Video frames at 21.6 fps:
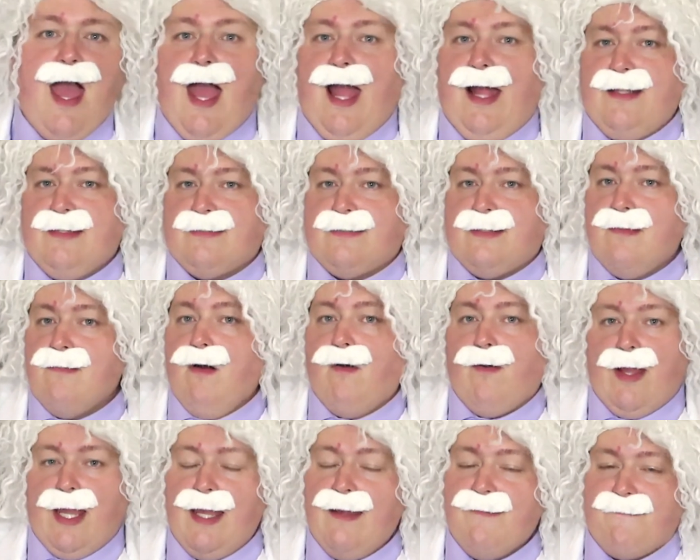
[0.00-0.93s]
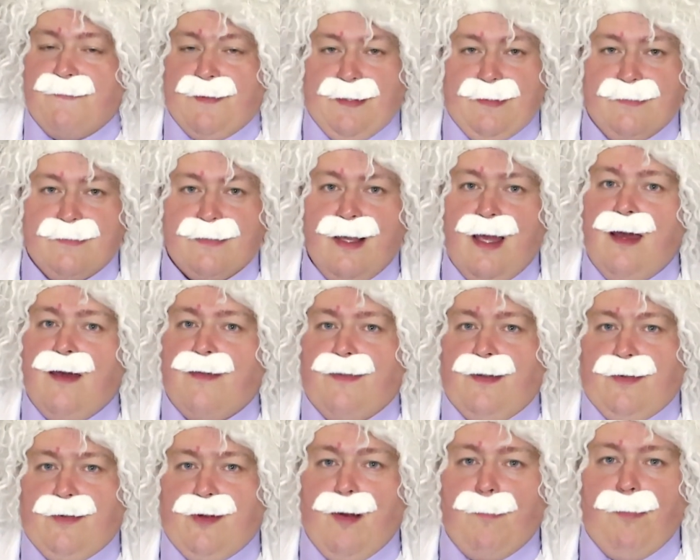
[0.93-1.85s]
and 0 EVs,
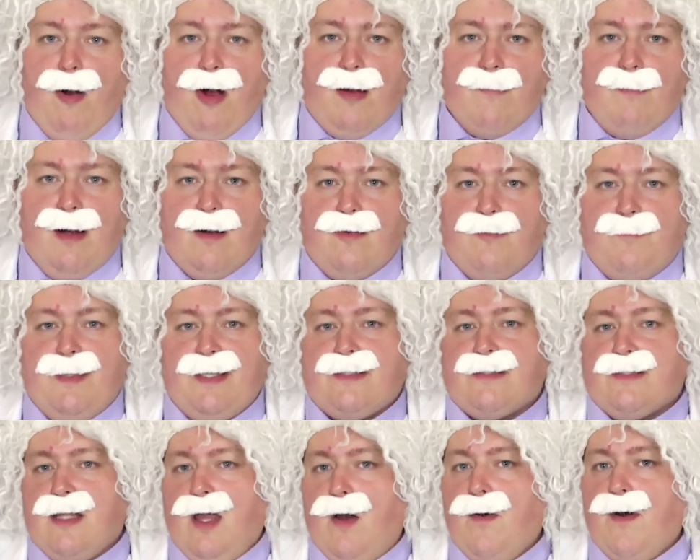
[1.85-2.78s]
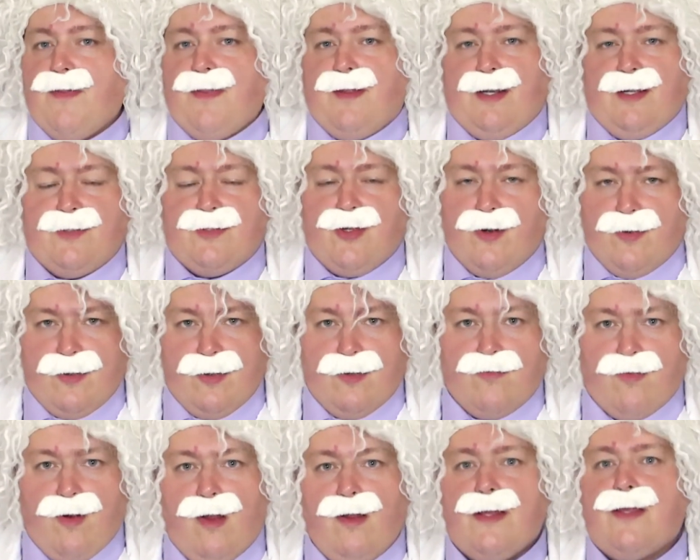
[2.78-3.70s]
then your Pokemon will be slower than a turtle
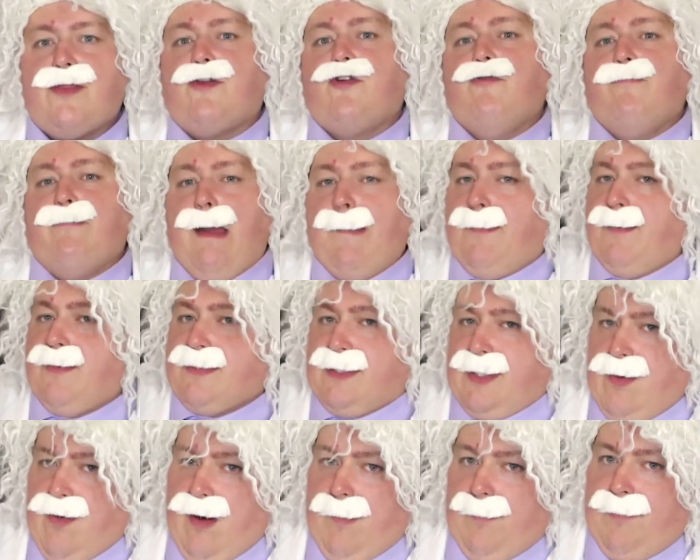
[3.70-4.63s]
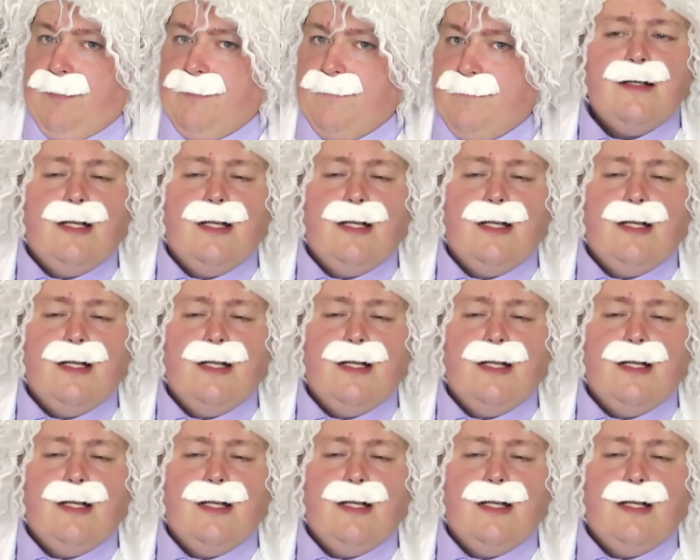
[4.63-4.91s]
crawling through maple syrup.